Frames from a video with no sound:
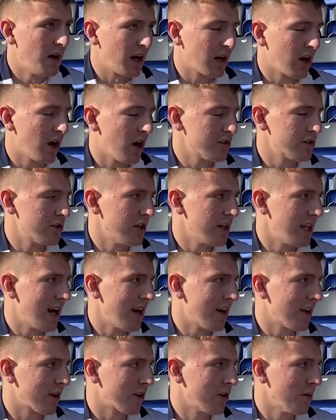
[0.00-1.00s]
I can't turn
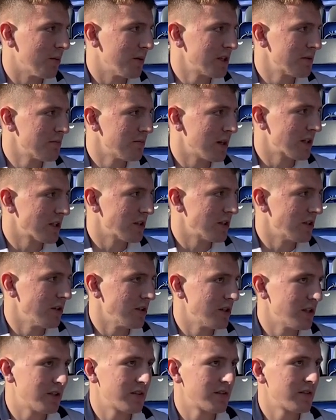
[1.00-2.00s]
down a club of this
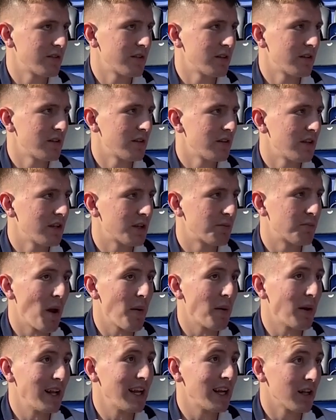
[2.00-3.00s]
magnitude. It's a
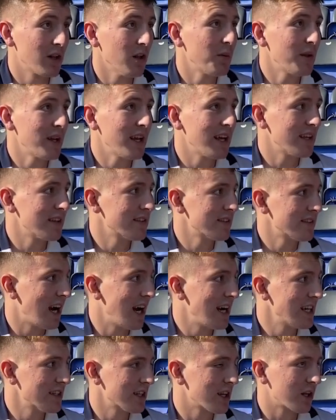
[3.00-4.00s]
Premier League club, isn't it?
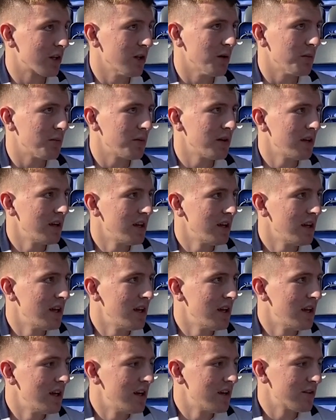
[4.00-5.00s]
Size of the club.
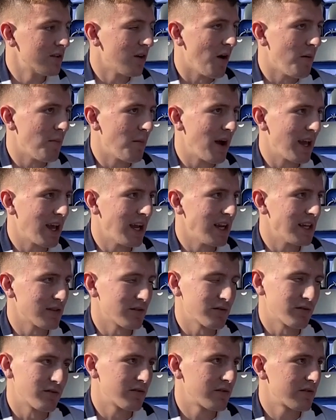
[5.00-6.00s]
So at my age, I
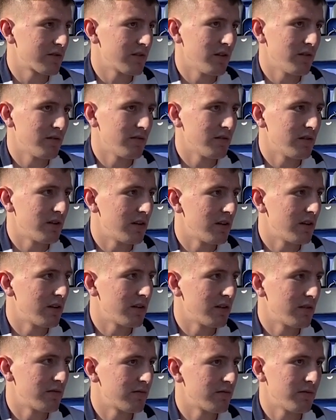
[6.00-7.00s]
was
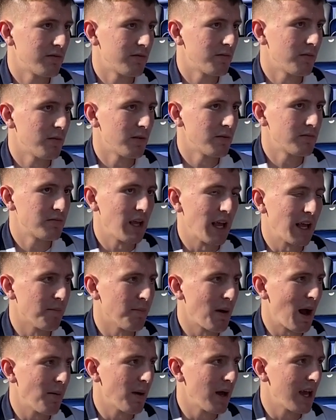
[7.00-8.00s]

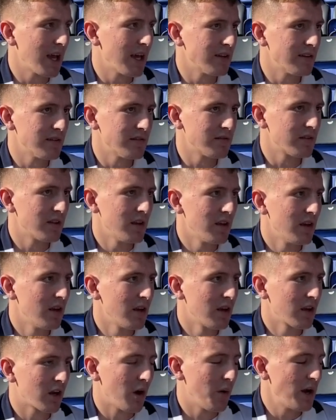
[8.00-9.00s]
taken back by it and
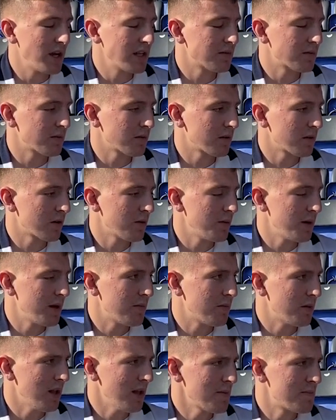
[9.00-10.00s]
can't wait to come here
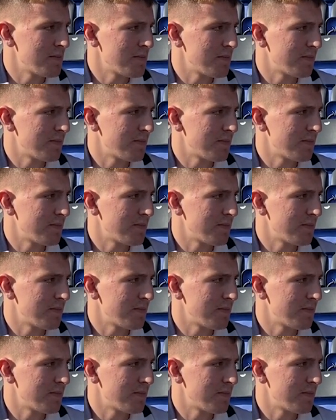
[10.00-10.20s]
and play.